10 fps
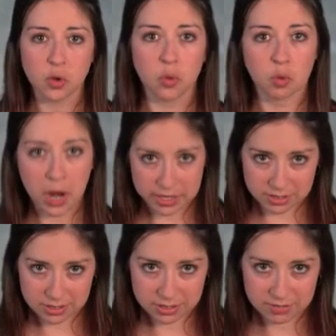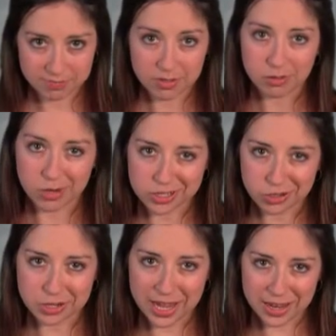rust, was
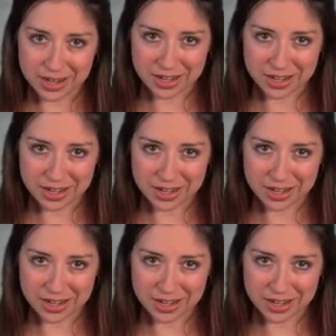created.